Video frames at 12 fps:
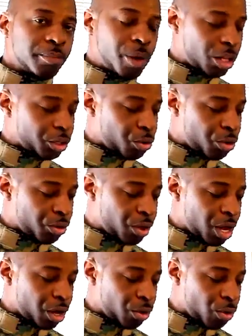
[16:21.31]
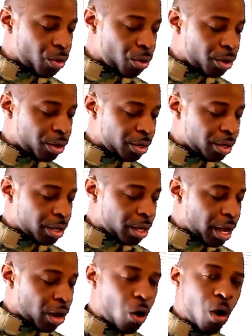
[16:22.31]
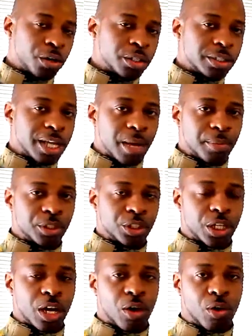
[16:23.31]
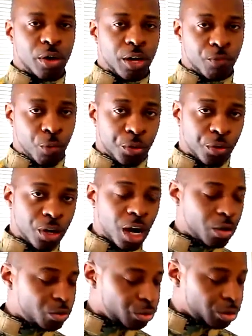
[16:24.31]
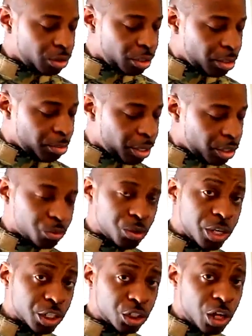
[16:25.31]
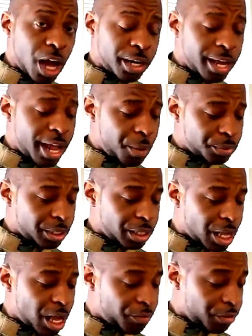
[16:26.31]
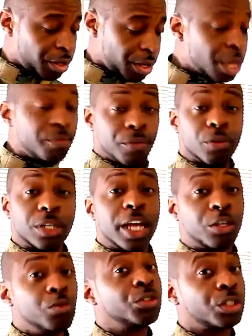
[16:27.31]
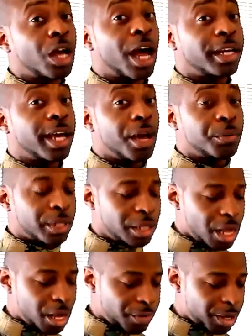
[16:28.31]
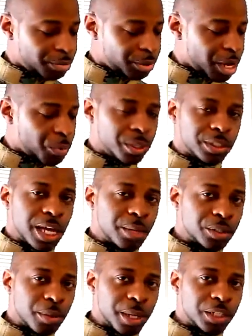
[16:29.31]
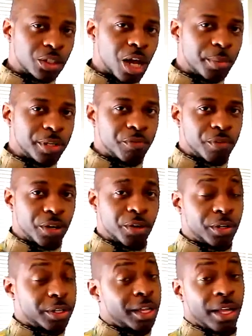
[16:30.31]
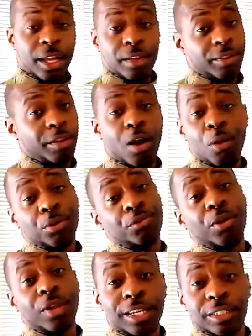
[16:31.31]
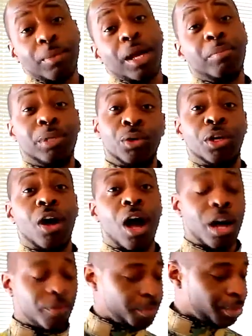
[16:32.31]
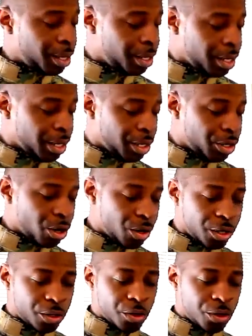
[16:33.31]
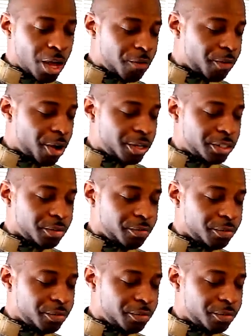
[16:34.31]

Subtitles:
polyurethane or a hardened type of shell for your knuckles, because when you get shot in the hand with the glove, it feels like you was shot in the hand with the glove. I was playing one time, somebody shot me in the finger, it almost felt like somebody blew it off. But you know, you have very